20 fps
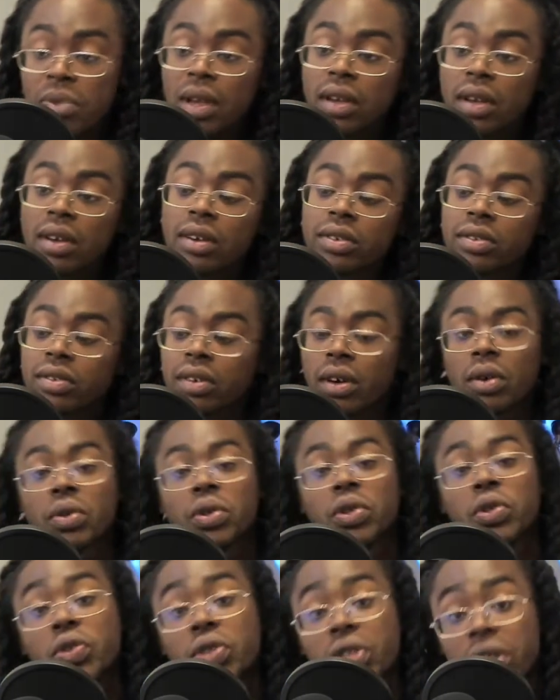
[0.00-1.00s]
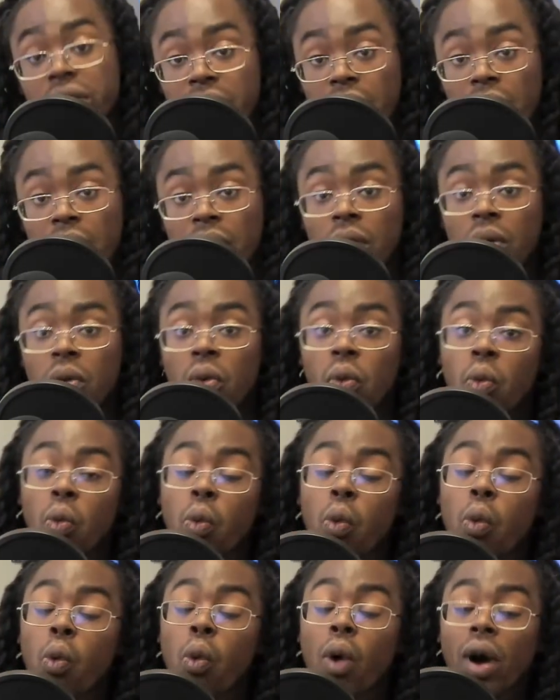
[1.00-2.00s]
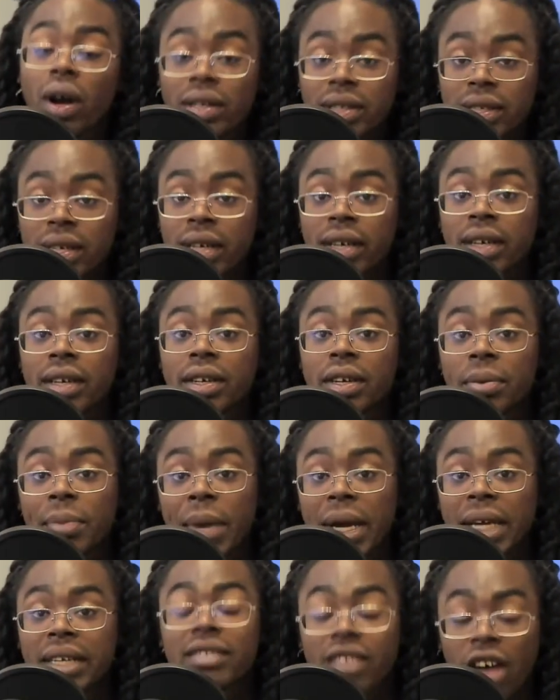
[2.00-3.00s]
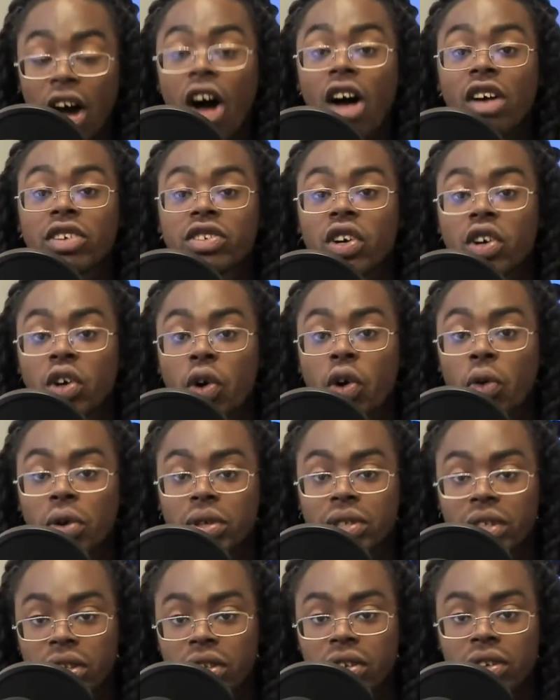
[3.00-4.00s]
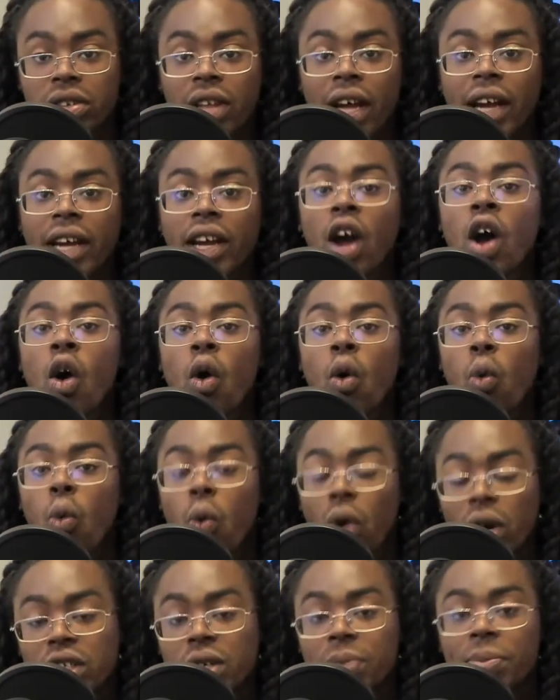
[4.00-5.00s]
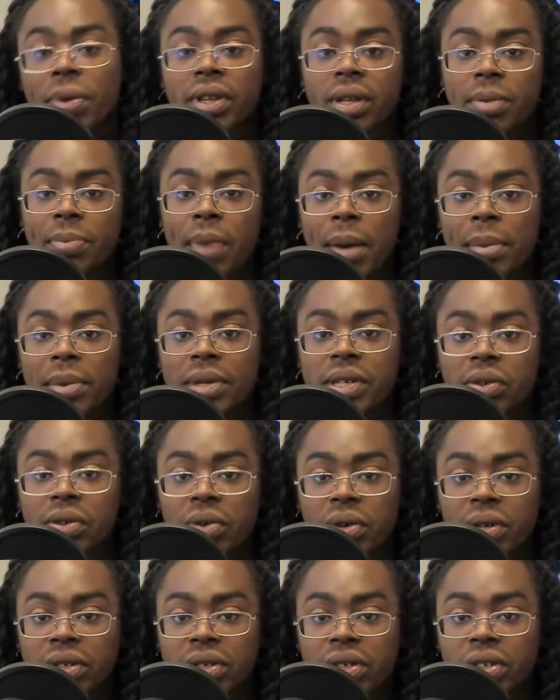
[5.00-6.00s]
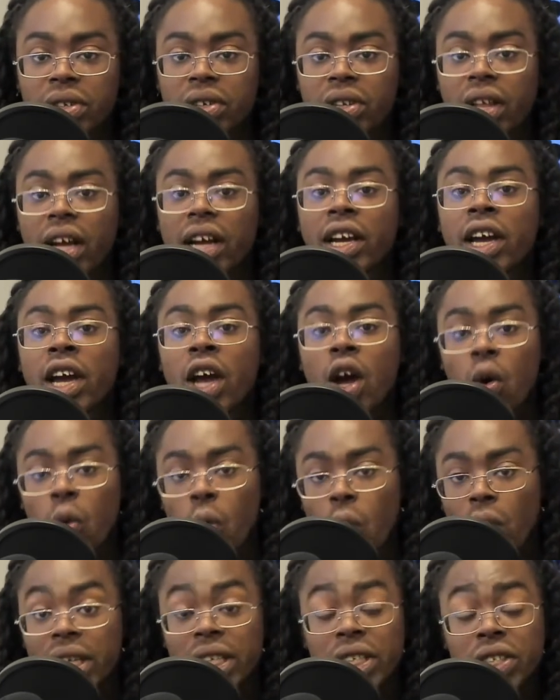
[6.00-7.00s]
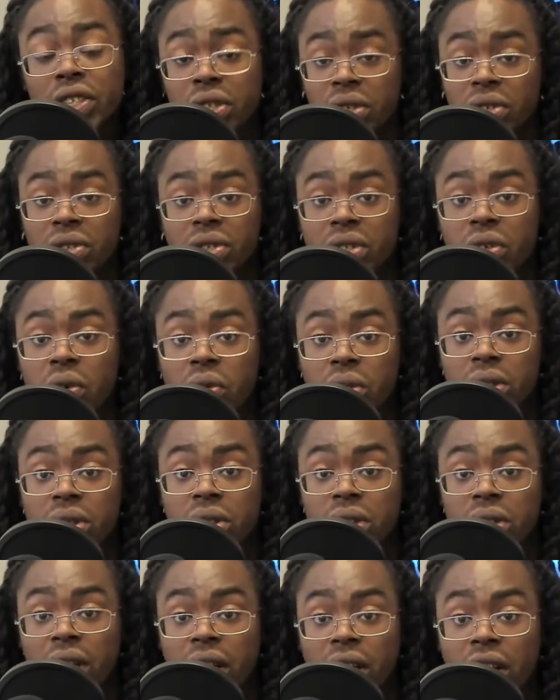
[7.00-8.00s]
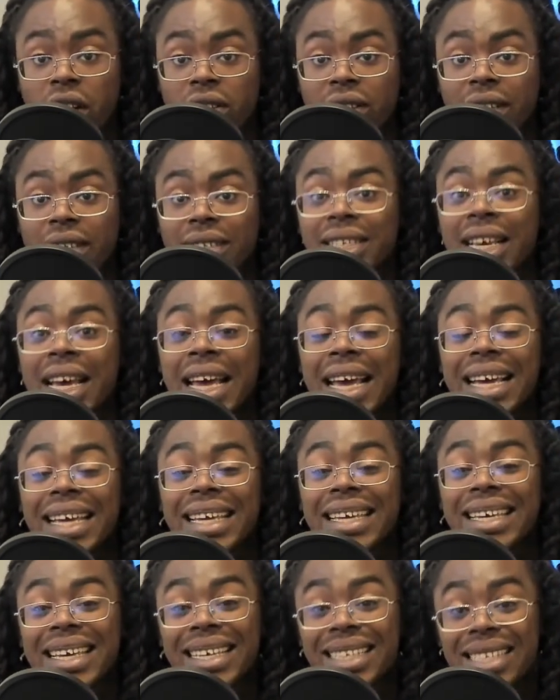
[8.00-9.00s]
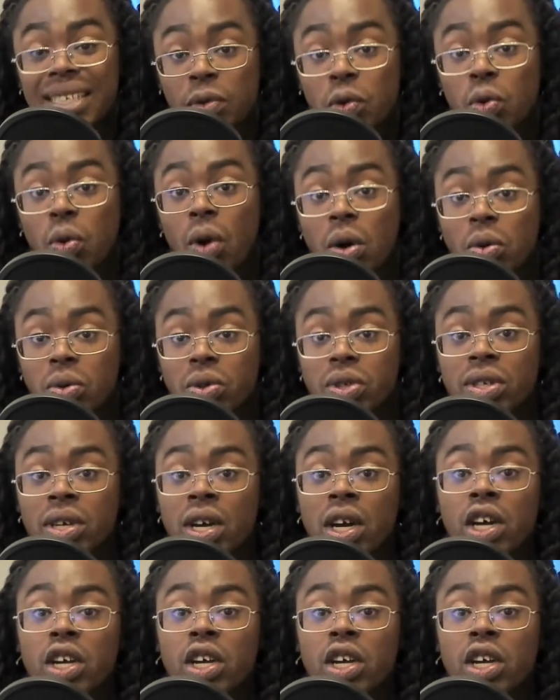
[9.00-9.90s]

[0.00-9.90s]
So you should know what your maintenance costs are going to look like, what your monthly payment is going to look like, what insurance is going to look like on this. Get some quotes.